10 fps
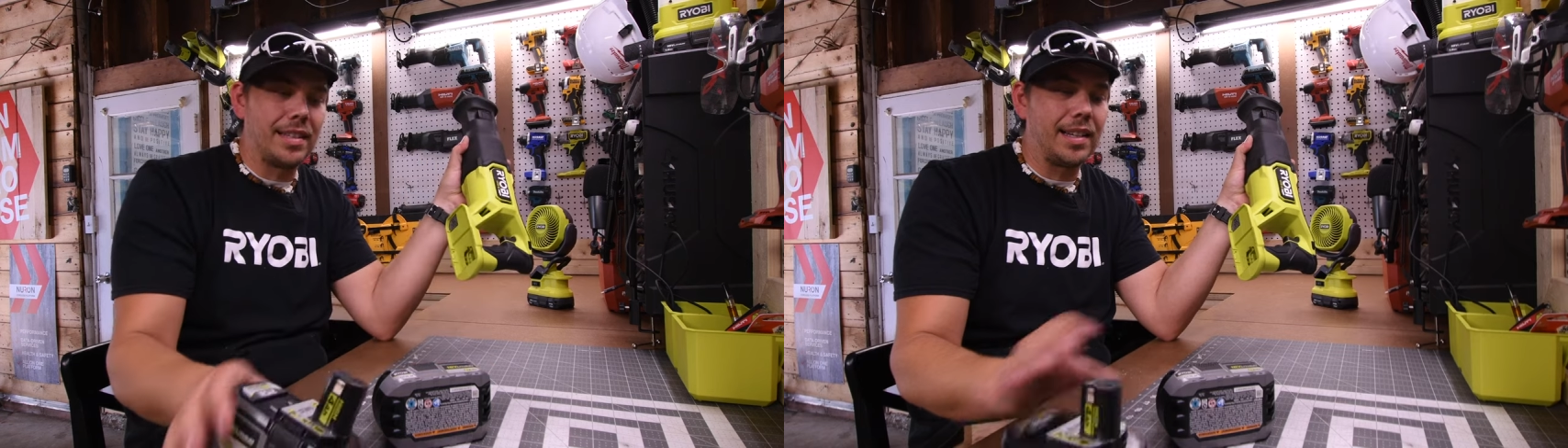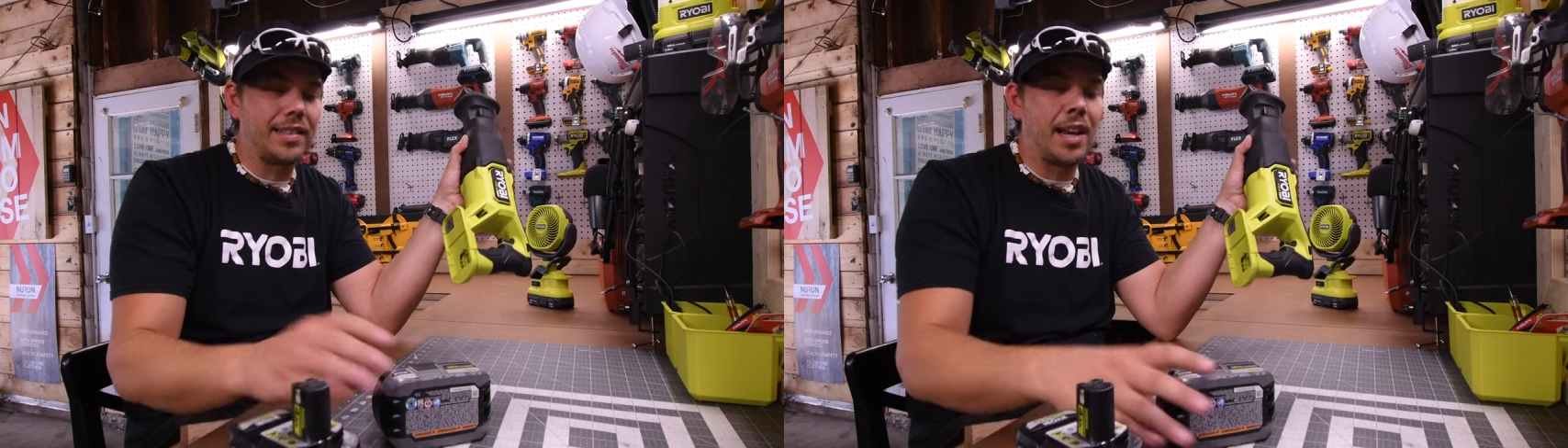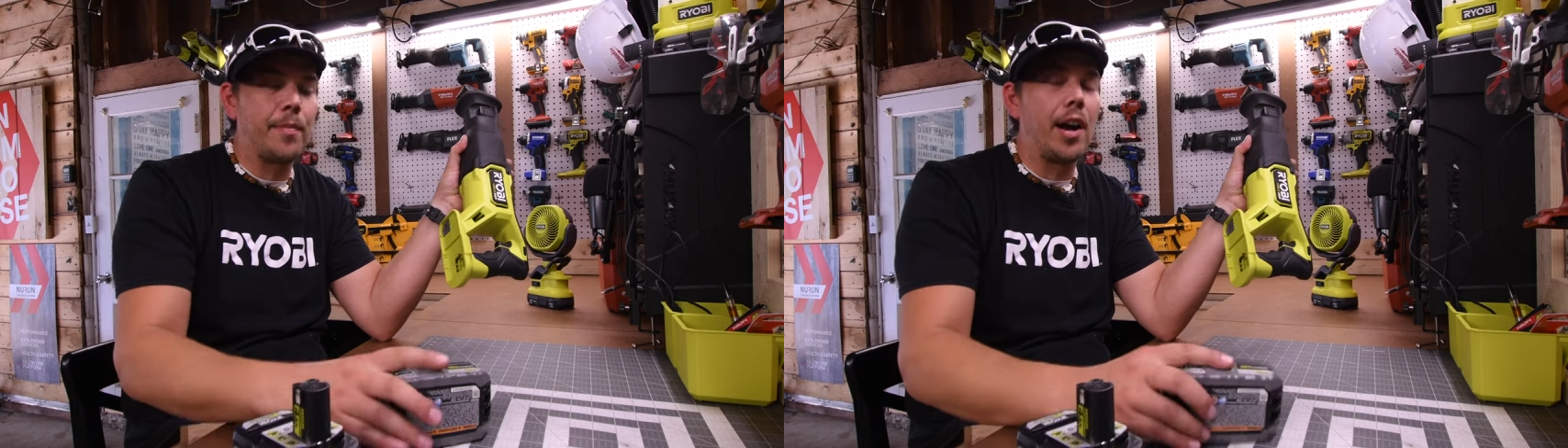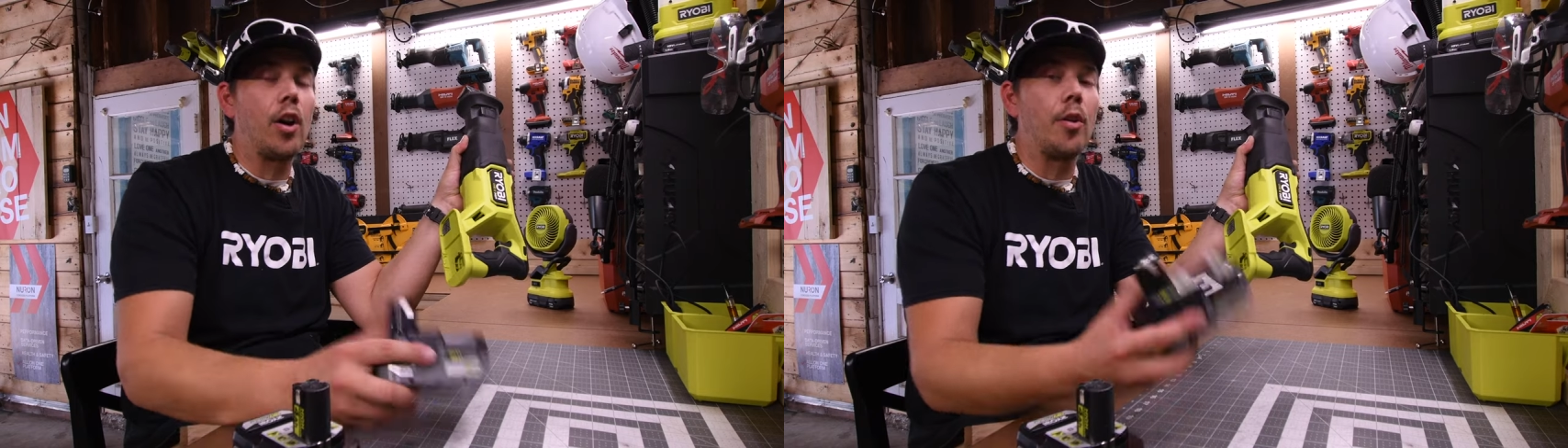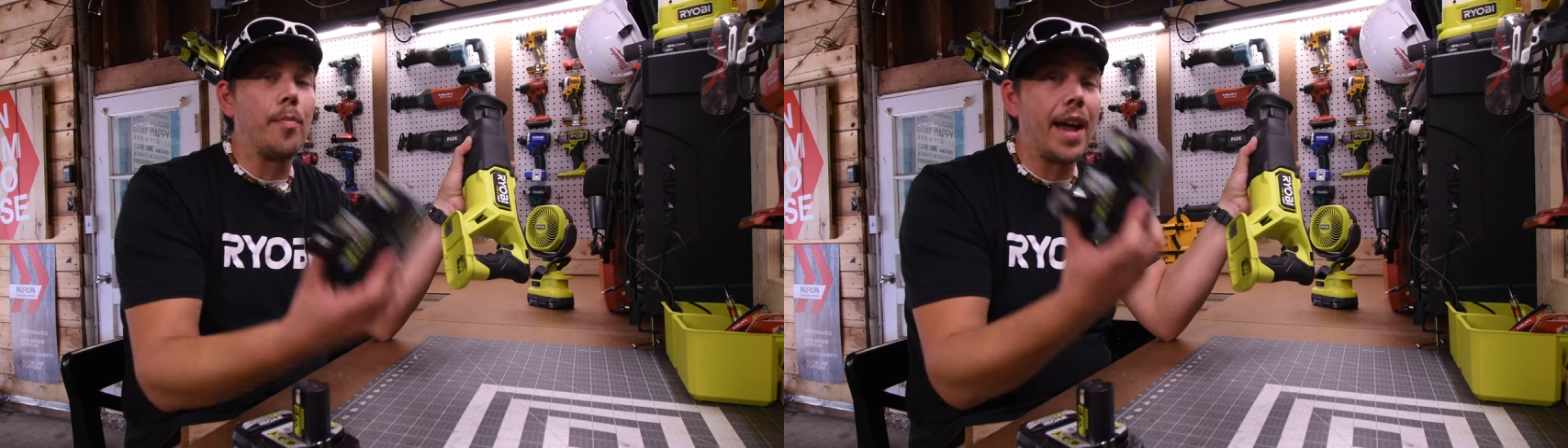6 amp
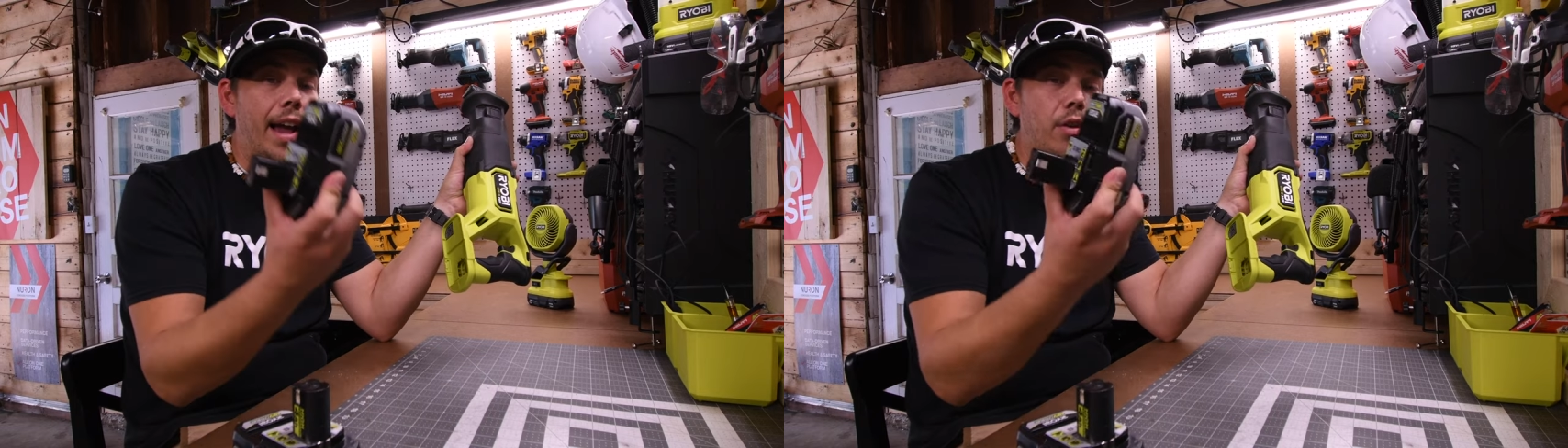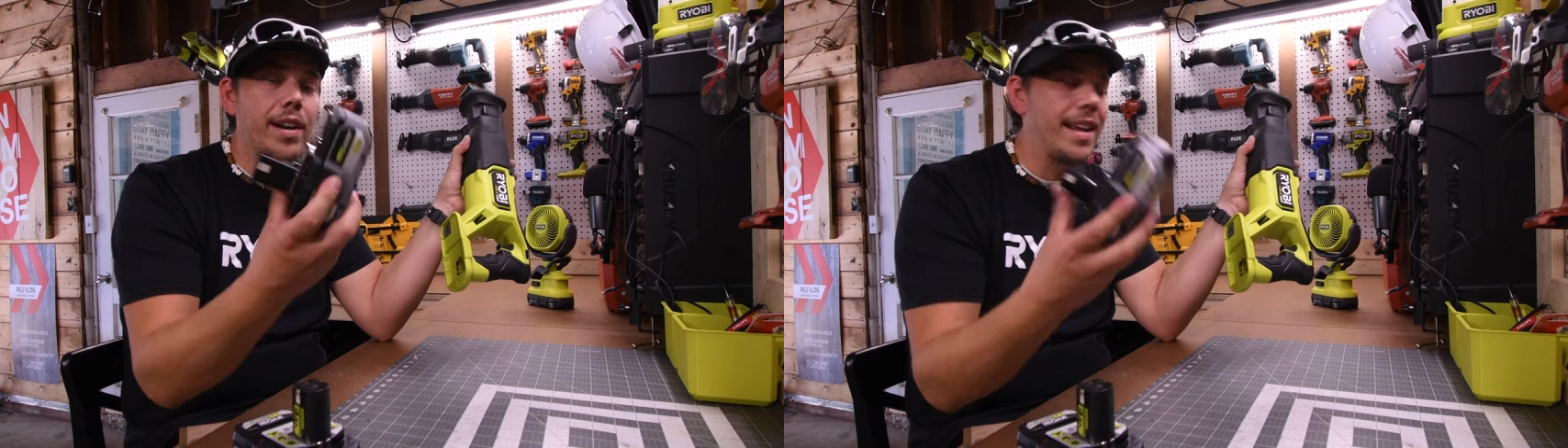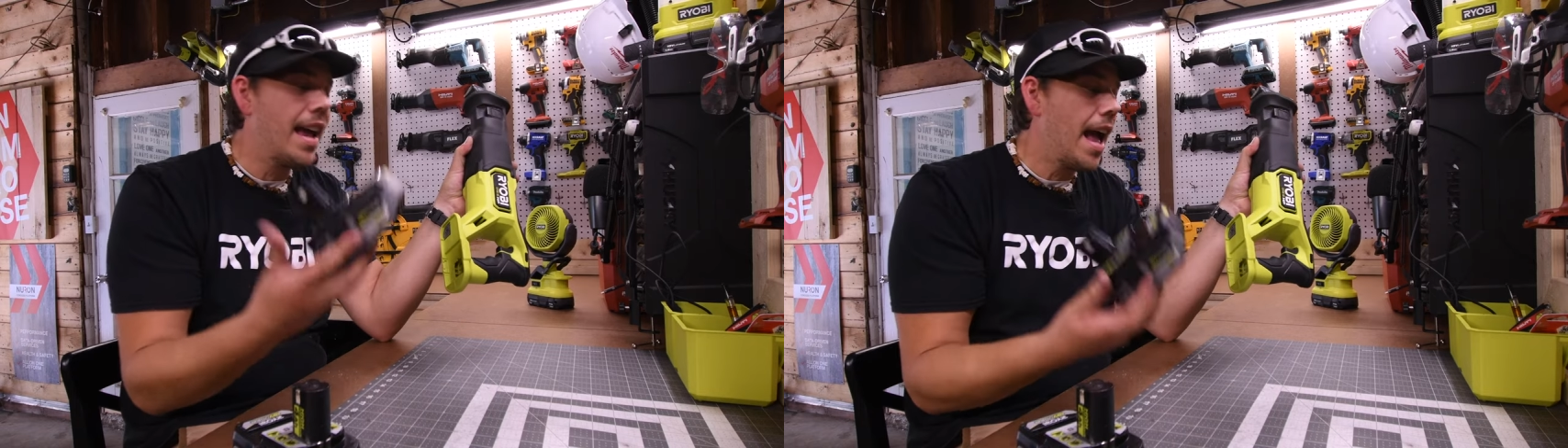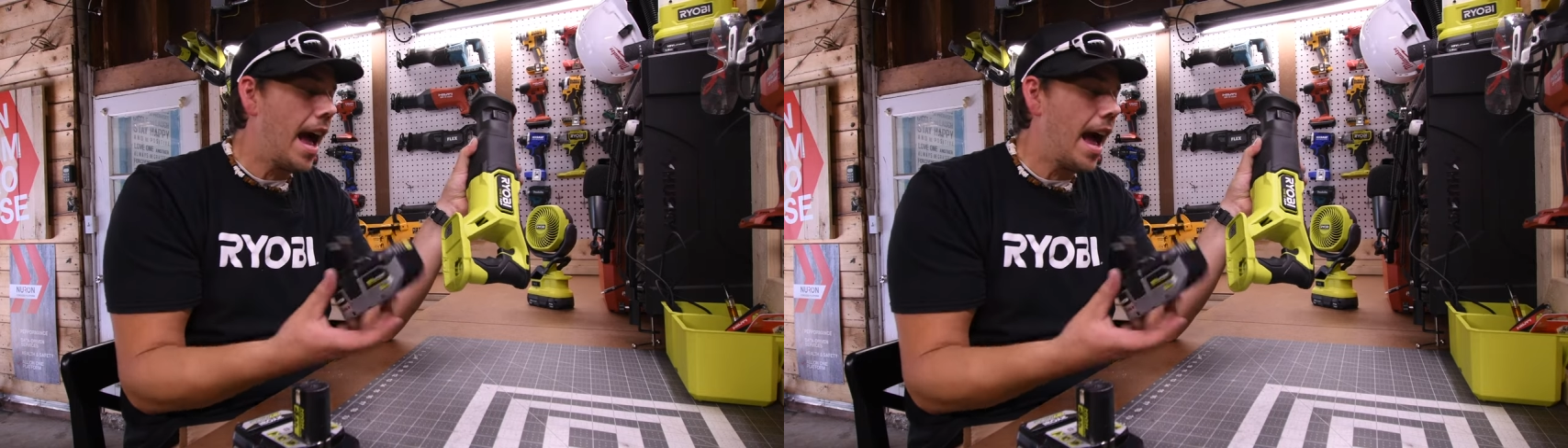hour battery.